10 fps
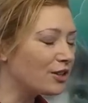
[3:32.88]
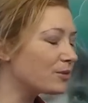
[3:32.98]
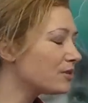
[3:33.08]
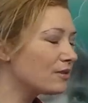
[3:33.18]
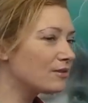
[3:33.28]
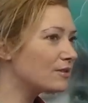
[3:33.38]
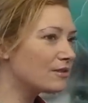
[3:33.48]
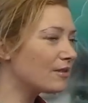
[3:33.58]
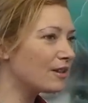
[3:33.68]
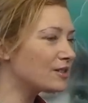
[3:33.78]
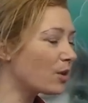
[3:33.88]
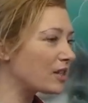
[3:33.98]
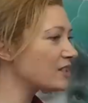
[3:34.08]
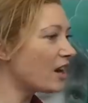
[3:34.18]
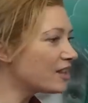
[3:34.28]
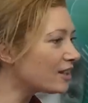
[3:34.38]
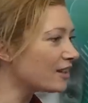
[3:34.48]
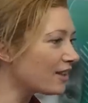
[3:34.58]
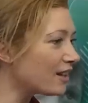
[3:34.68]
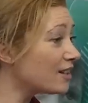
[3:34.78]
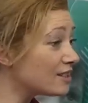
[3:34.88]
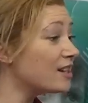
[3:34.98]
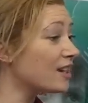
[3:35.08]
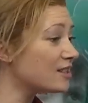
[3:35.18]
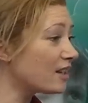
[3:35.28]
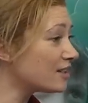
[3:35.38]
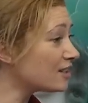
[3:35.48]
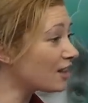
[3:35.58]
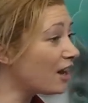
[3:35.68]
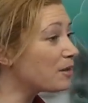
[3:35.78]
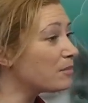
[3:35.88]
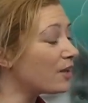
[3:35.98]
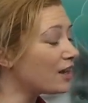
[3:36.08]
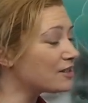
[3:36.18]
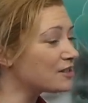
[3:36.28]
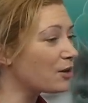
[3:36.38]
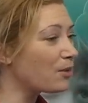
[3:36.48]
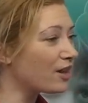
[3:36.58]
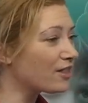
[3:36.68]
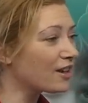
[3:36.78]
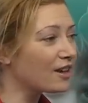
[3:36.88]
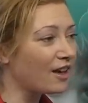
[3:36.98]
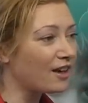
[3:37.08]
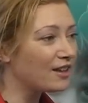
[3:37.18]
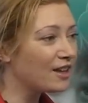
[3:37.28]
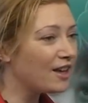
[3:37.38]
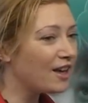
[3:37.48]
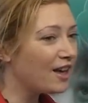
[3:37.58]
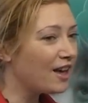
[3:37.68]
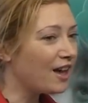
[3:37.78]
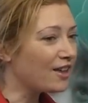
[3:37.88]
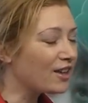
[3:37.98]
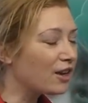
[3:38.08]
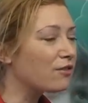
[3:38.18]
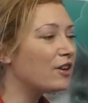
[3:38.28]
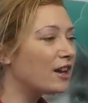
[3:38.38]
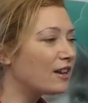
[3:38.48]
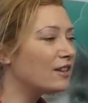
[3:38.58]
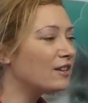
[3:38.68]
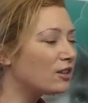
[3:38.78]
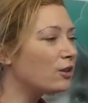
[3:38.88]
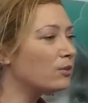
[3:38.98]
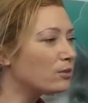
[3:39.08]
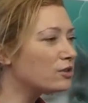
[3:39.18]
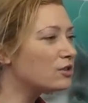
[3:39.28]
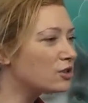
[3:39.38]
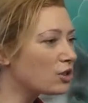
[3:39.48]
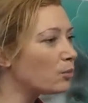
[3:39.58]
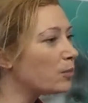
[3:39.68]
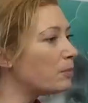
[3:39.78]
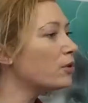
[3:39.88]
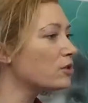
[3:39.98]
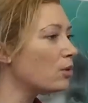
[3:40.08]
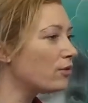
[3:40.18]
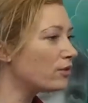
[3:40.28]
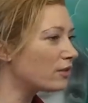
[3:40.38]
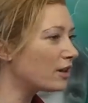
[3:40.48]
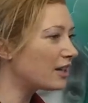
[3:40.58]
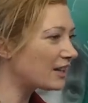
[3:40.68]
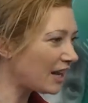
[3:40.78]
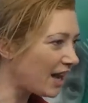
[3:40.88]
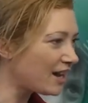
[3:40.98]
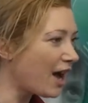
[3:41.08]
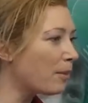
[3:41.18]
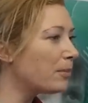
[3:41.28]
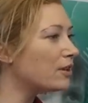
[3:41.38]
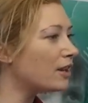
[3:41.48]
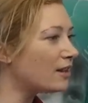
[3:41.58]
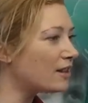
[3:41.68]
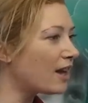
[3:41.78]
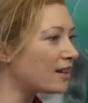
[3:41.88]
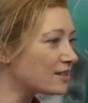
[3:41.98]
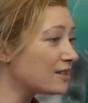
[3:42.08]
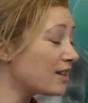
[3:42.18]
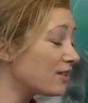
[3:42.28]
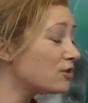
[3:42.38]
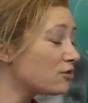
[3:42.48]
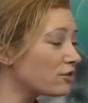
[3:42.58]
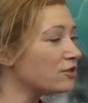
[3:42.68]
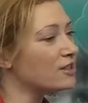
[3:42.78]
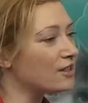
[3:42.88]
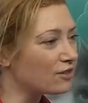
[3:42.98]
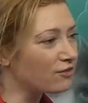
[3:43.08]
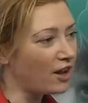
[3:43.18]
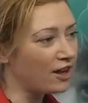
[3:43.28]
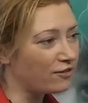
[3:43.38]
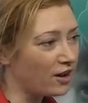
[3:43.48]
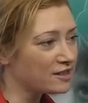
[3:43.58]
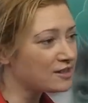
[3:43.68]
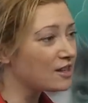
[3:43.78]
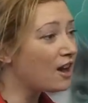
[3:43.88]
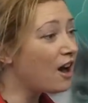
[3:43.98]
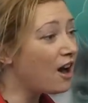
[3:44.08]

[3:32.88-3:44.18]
so exciting that it is an exciting time. And so I think it really, you know, don't be put off, and it can happen. And as I said, the structures and the advice